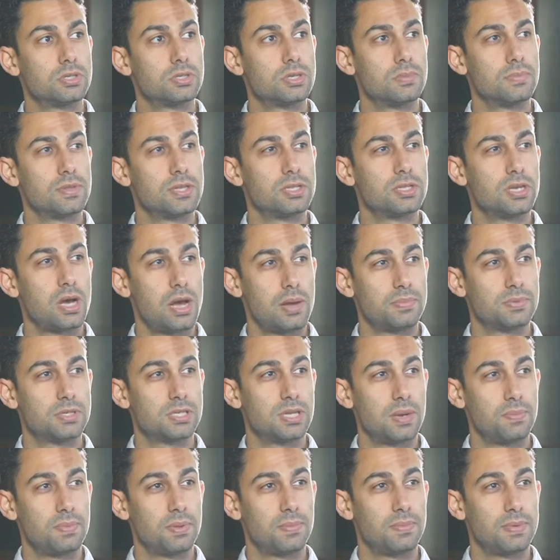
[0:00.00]
Some of the top
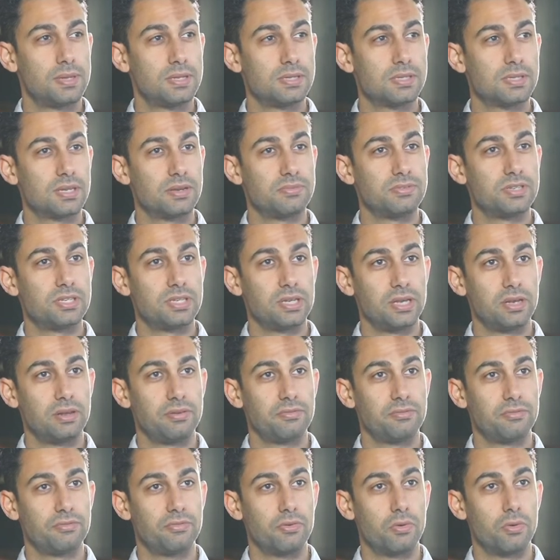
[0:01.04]
supplements I've
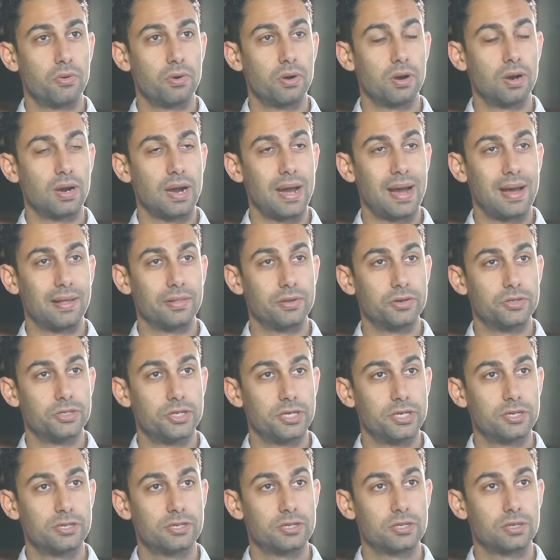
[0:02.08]
seen for
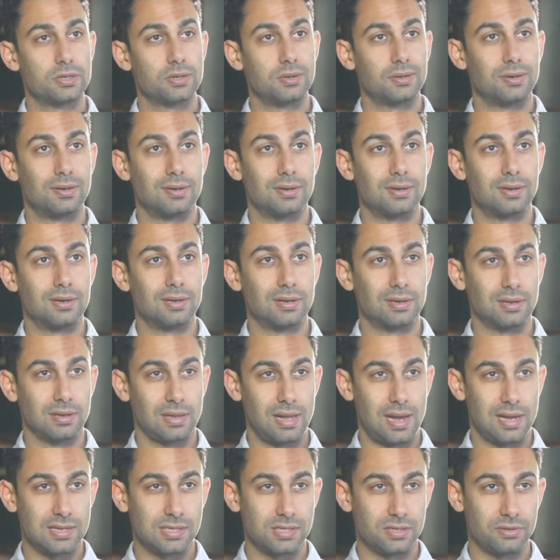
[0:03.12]
allergies are a
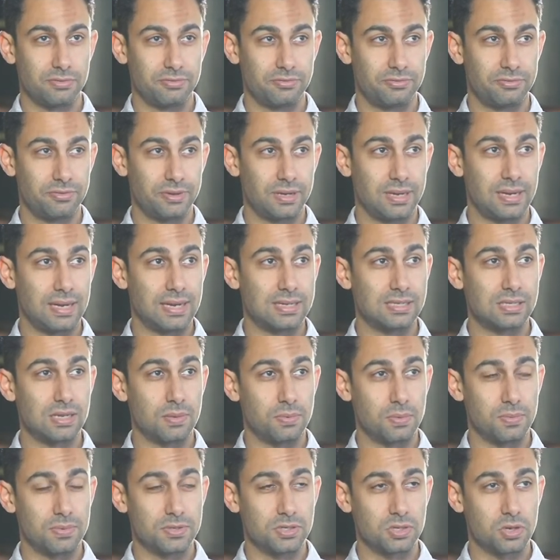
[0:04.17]
class of
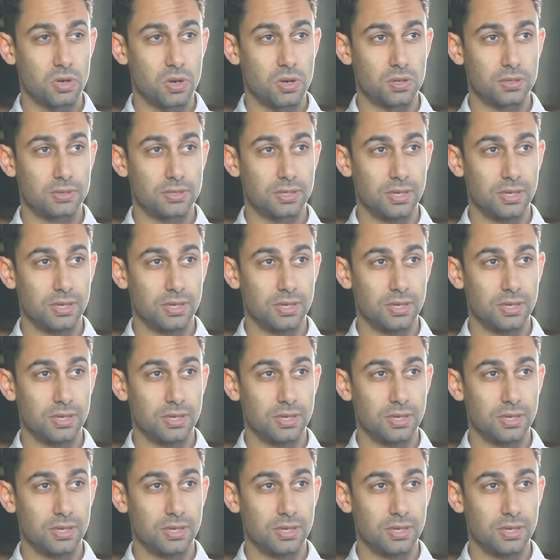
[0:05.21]
supplements called